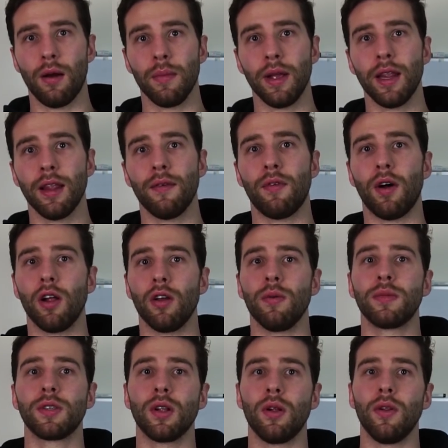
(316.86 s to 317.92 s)
in that
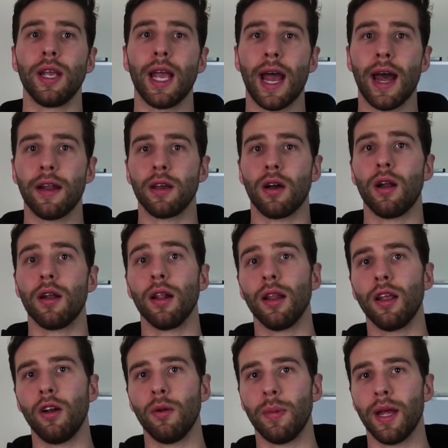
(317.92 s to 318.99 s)
volume, slowly adding on a
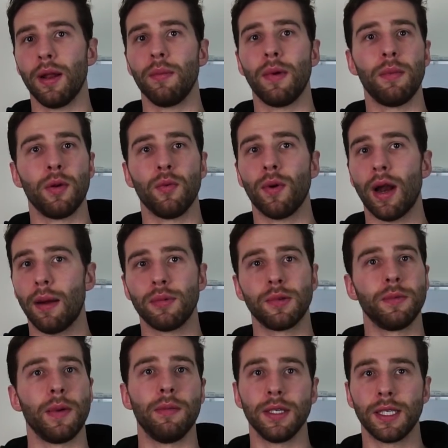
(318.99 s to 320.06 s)
little bit, maybe reps,
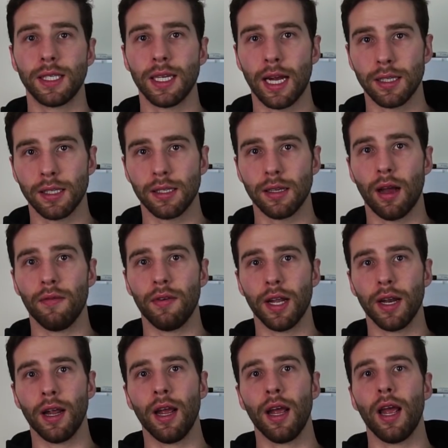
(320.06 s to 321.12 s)
maybe sets of
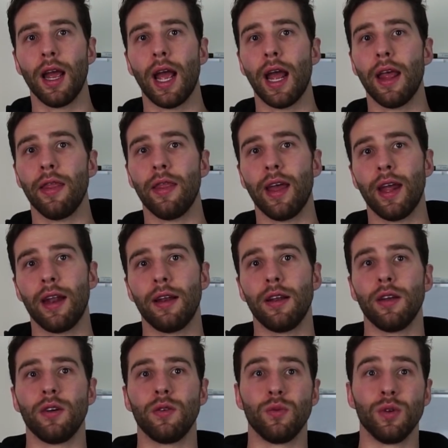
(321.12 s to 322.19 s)
it, and
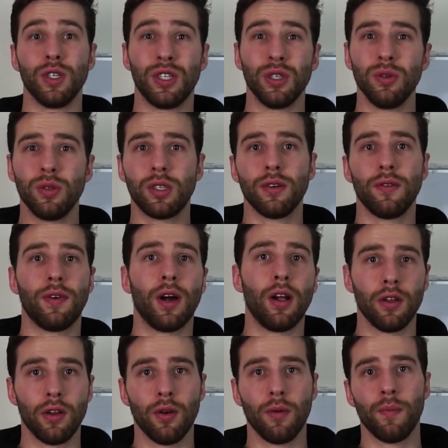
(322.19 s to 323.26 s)
then reduce your
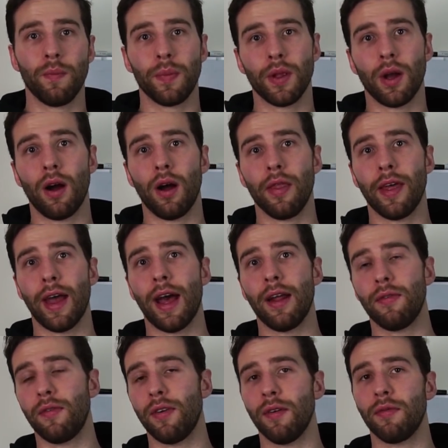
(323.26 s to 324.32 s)
volume on
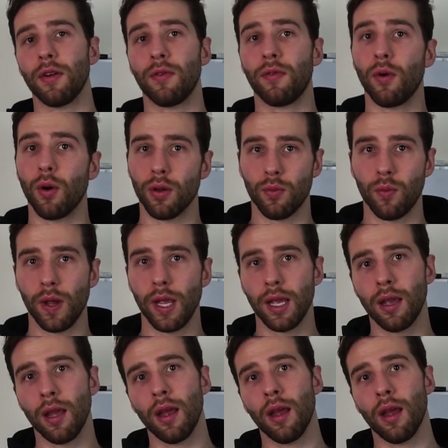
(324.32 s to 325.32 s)
that 5th or 4th week